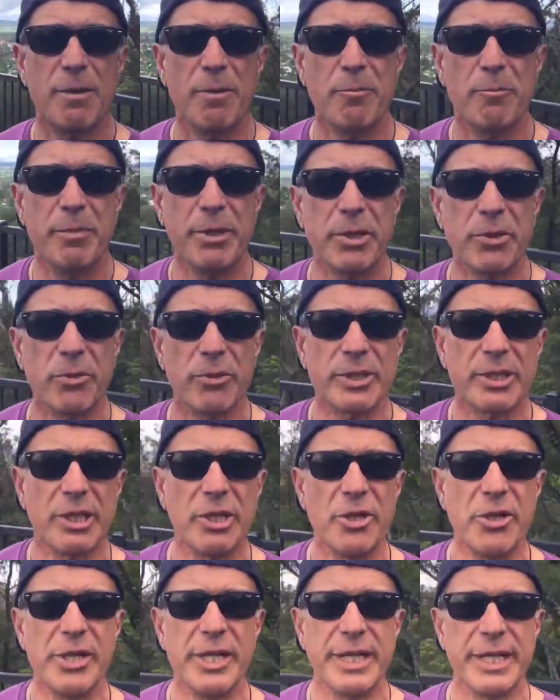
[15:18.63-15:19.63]
Because
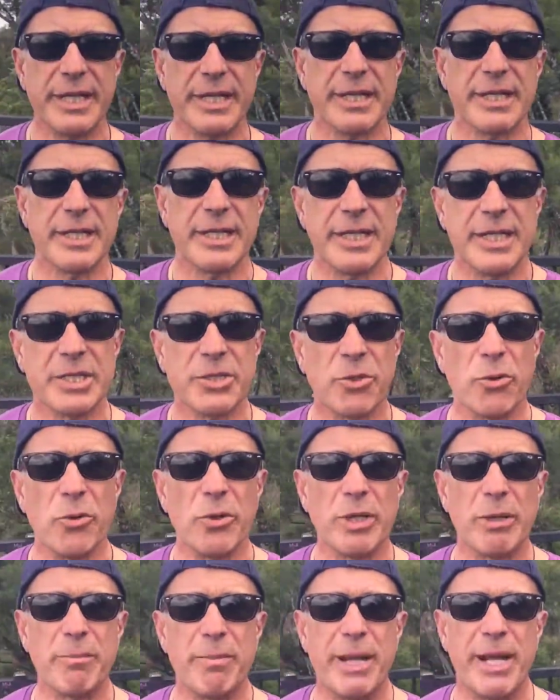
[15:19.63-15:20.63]
learning is
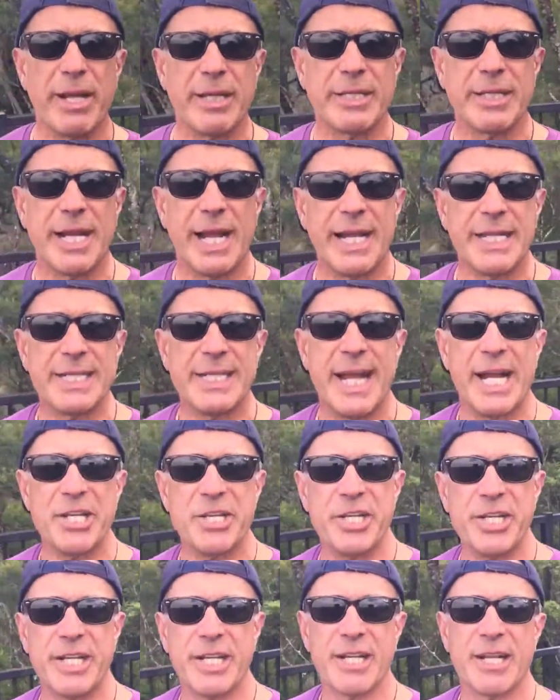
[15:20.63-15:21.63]
all about
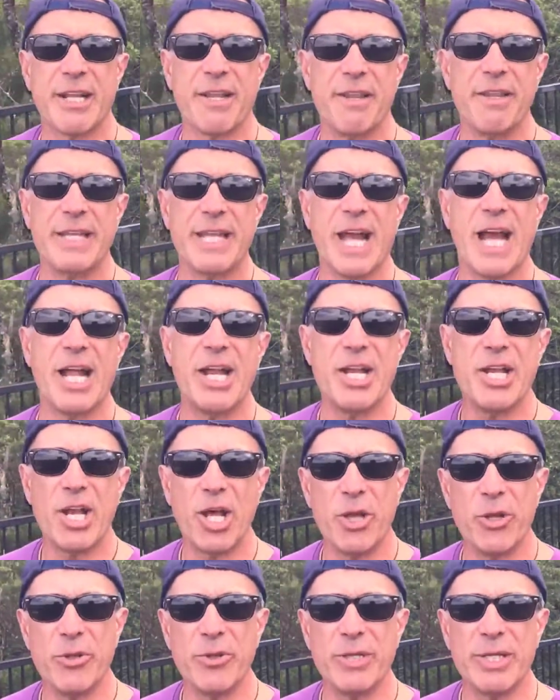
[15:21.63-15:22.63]
attaching the
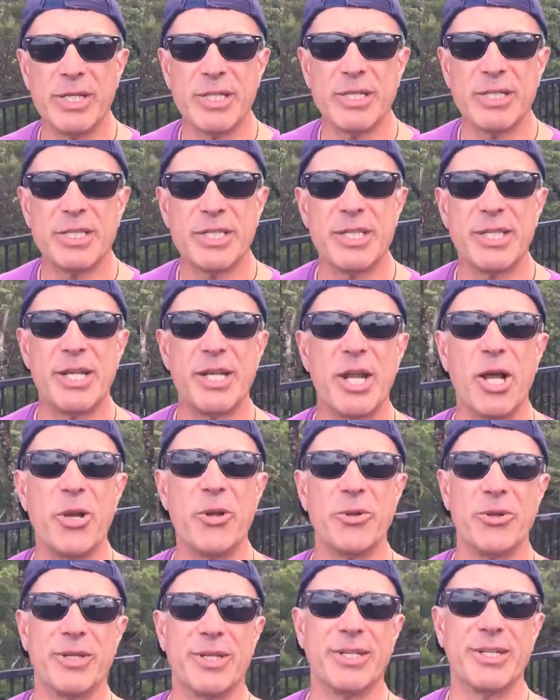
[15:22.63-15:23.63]
unknown to the known.